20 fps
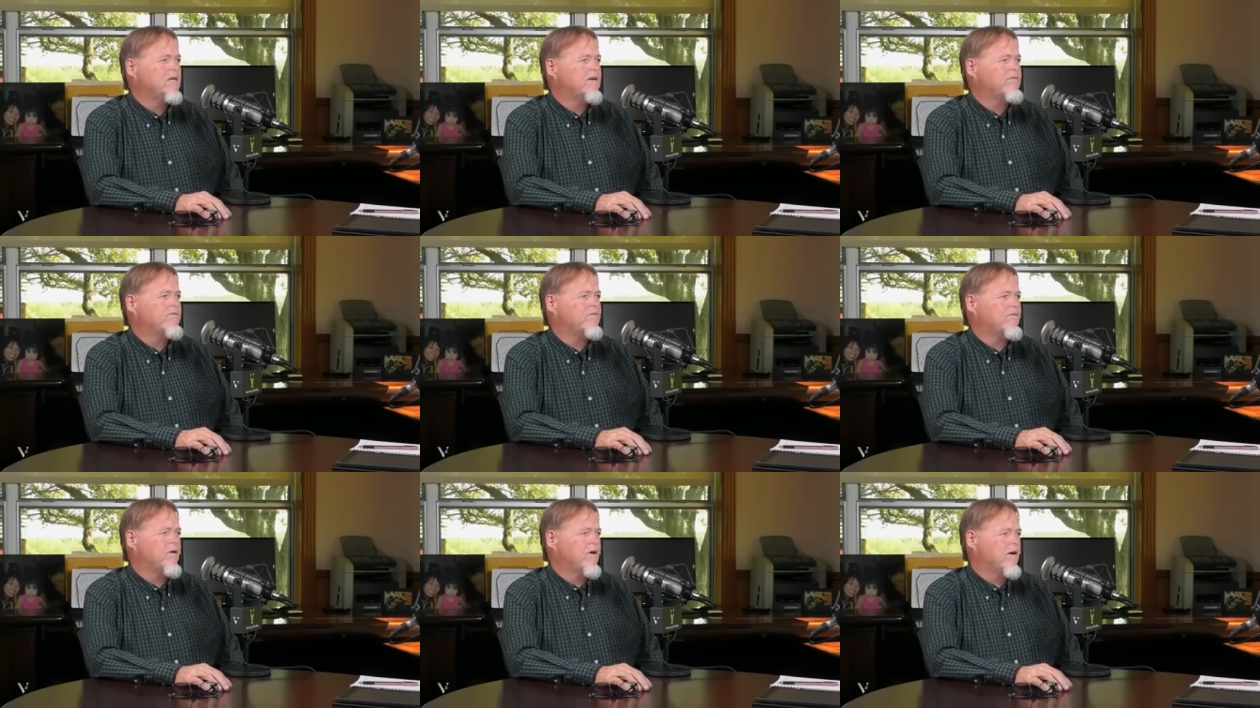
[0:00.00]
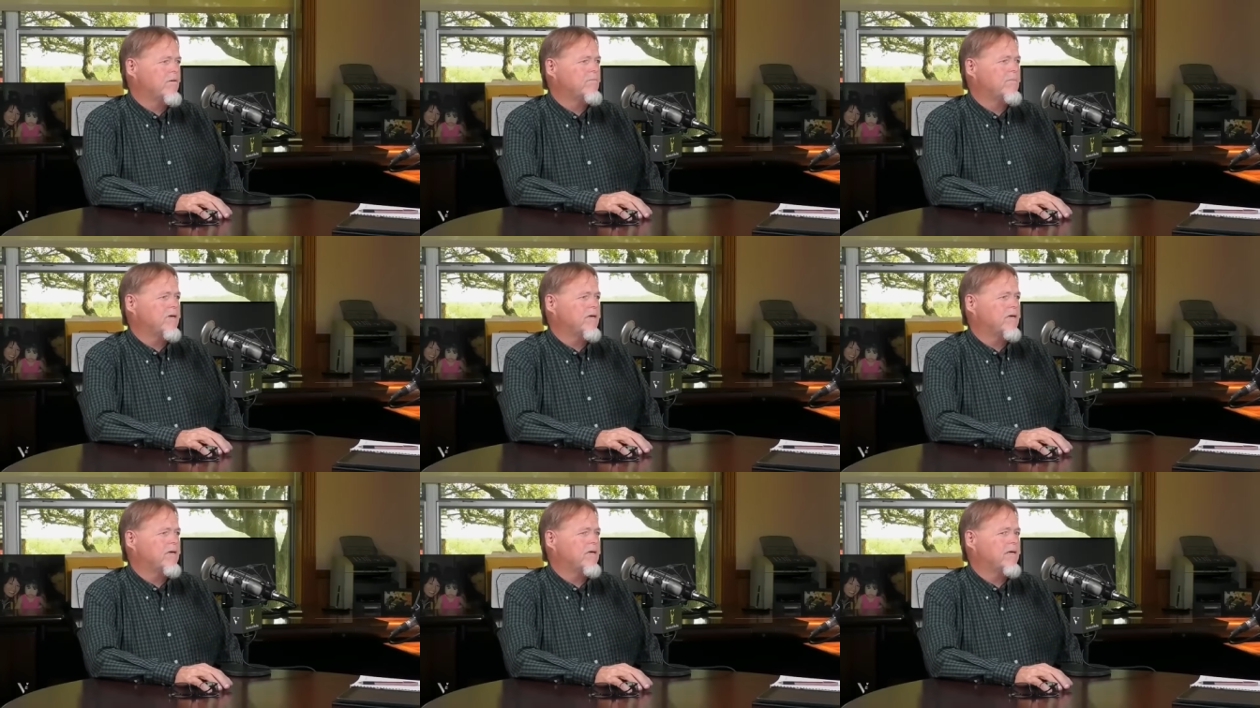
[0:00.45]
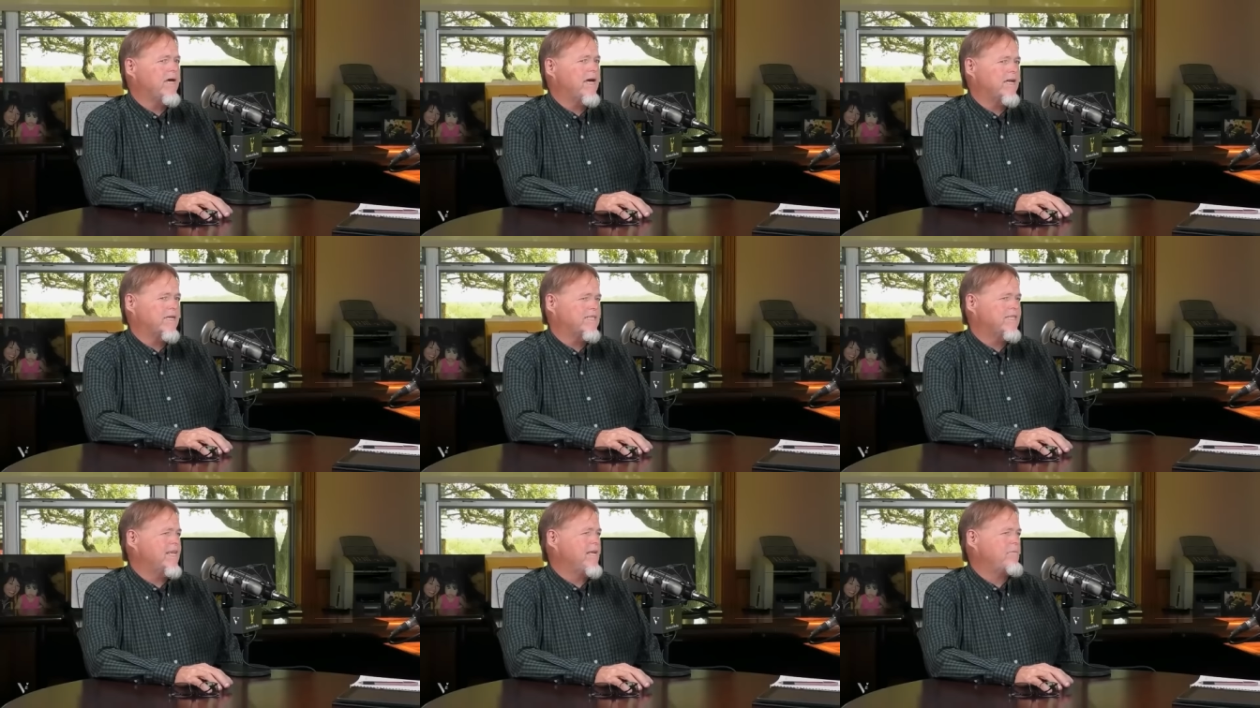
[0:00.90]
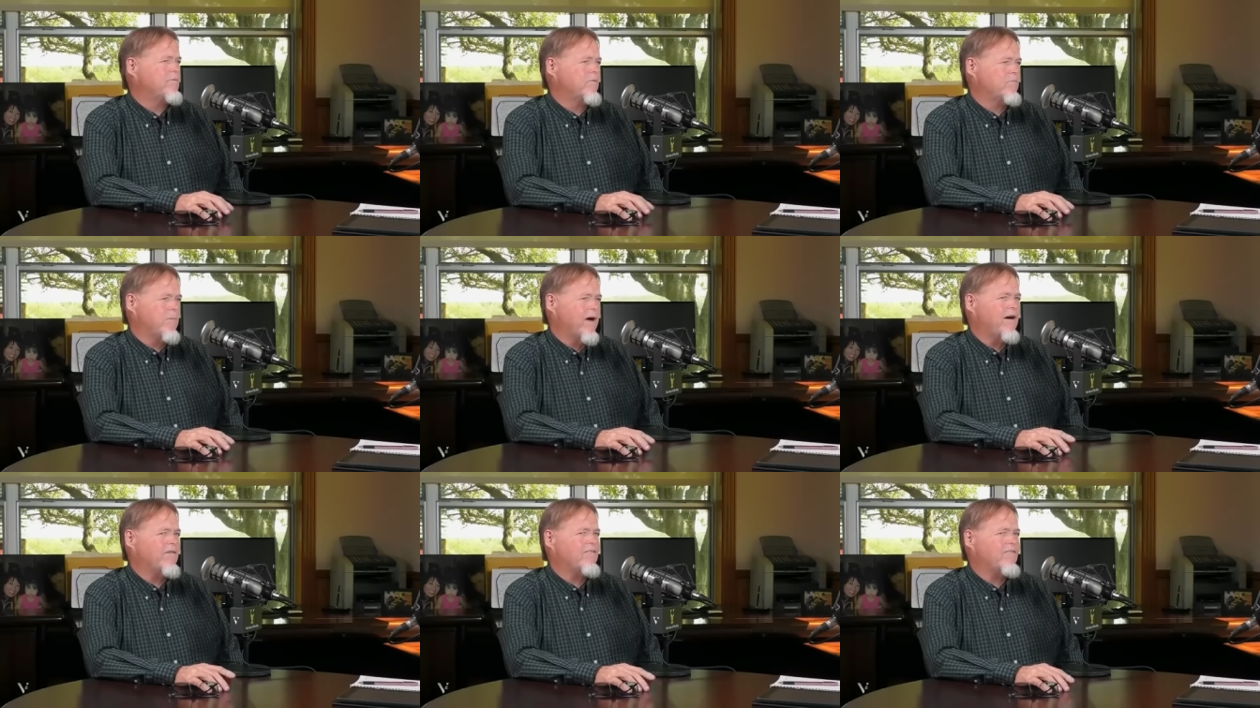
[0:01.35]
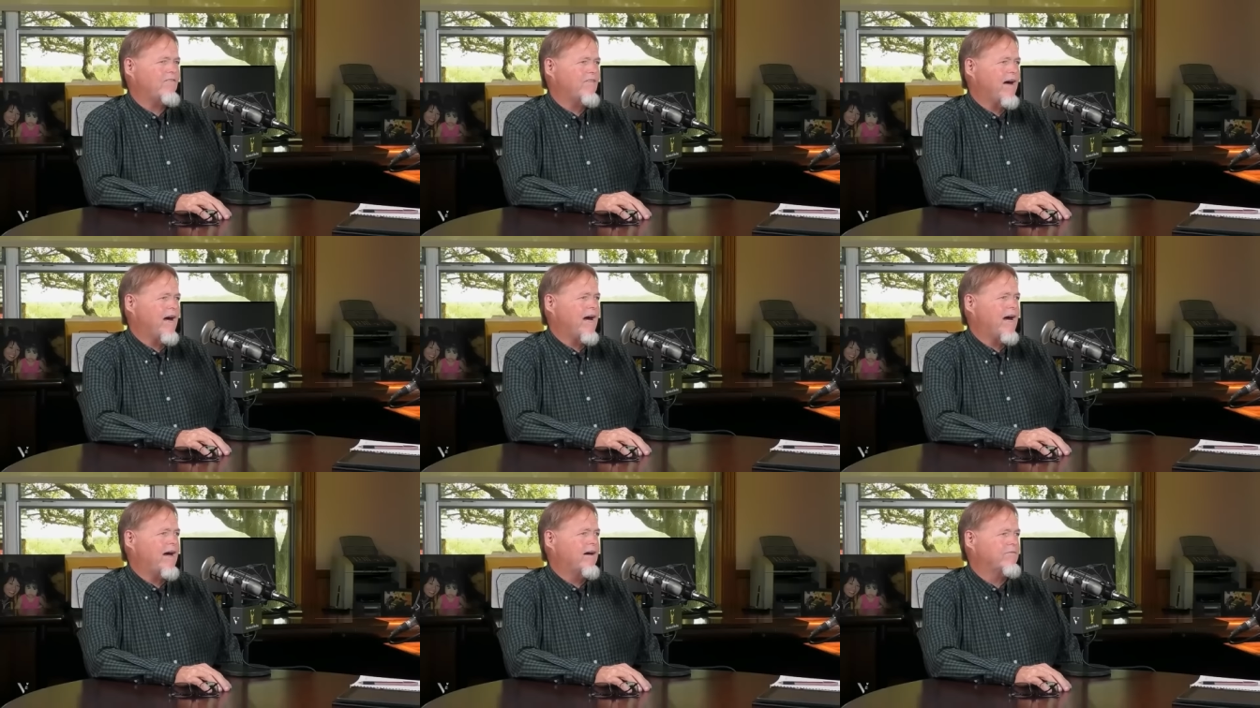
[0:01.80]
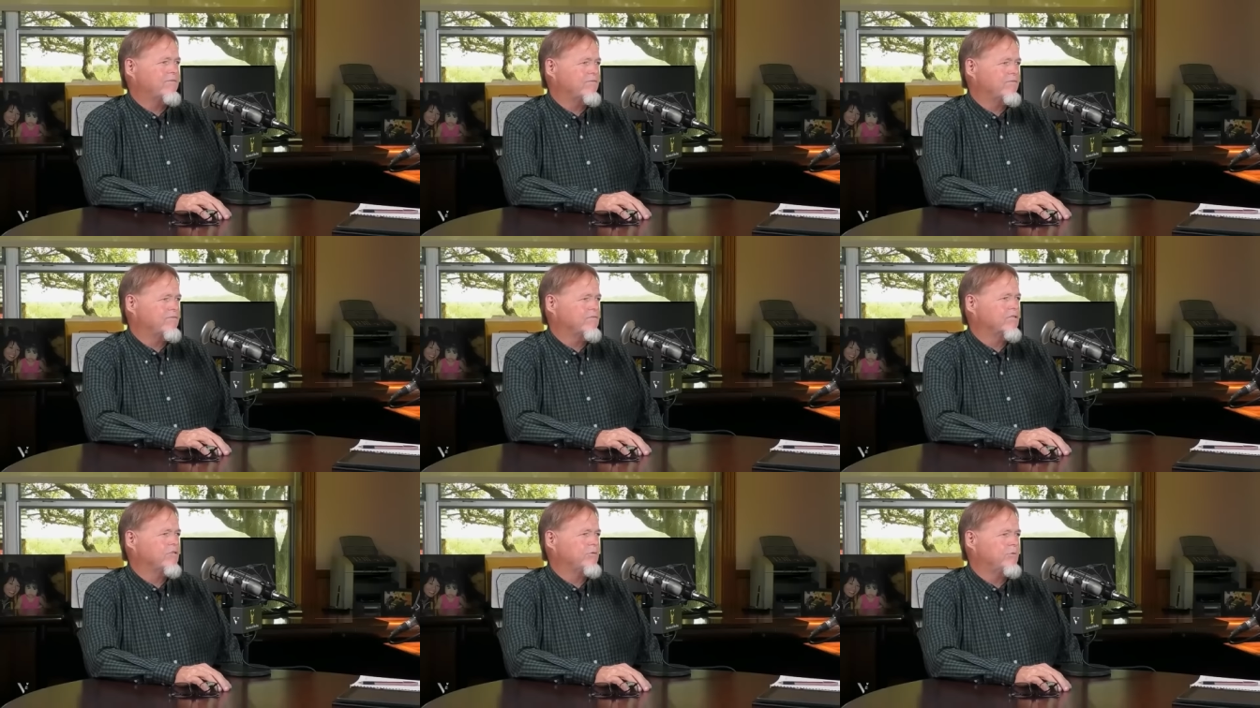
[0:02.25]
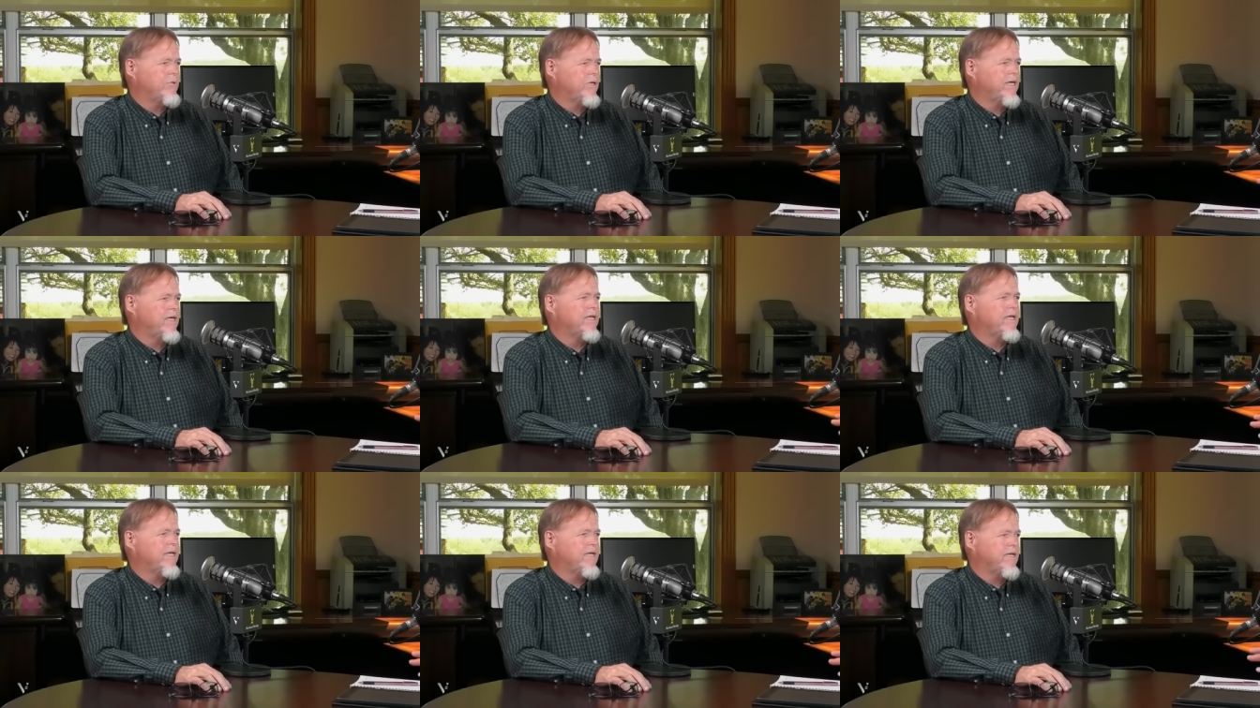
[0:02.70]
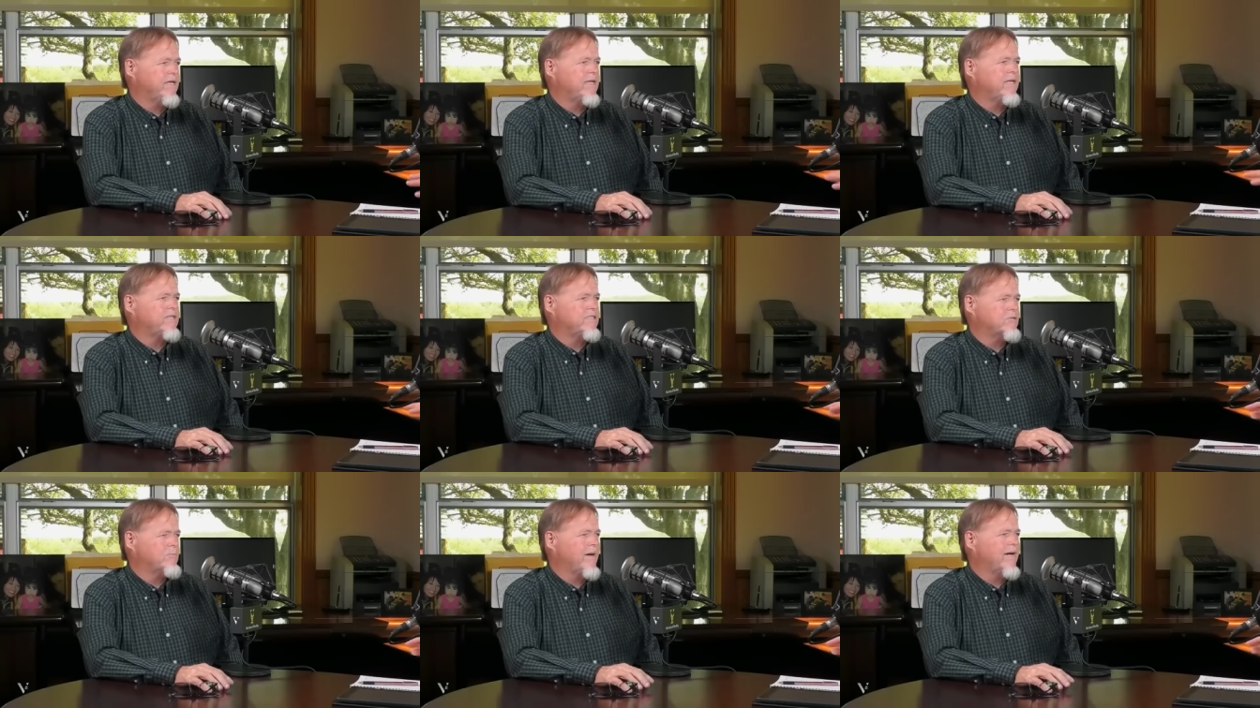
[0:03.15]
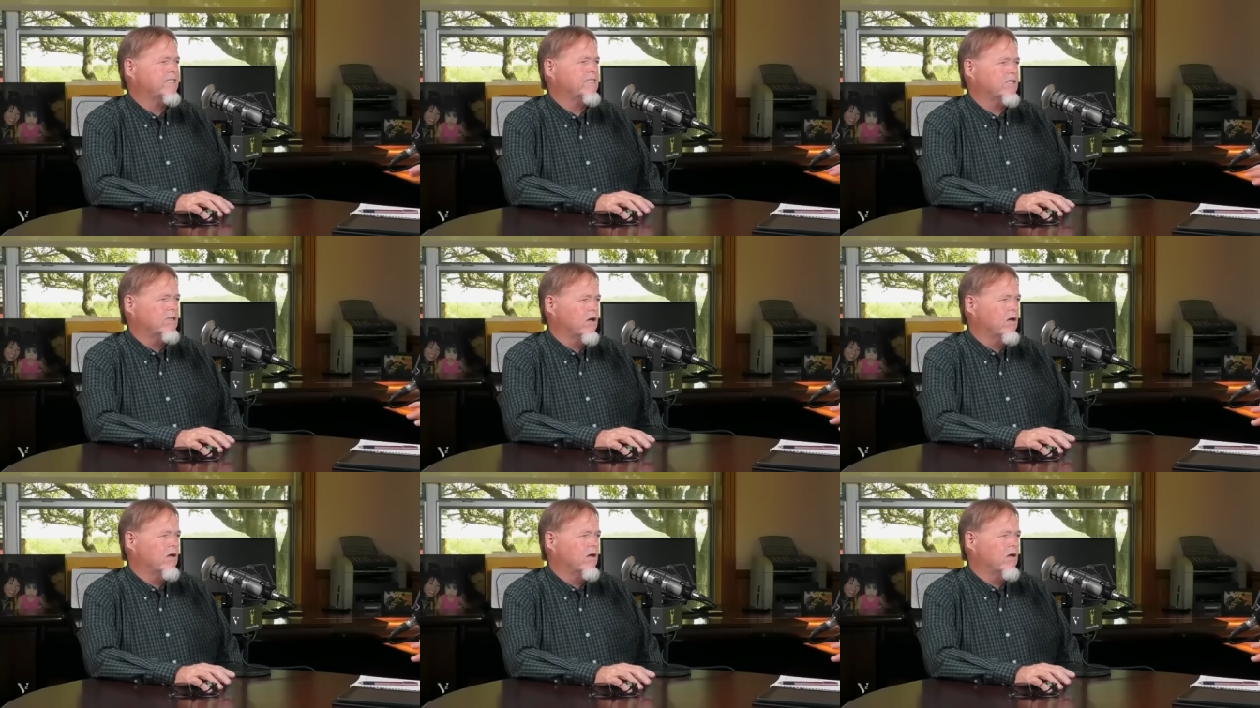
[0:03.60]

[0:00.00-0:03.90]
from uh, had a team about five flew in and inspected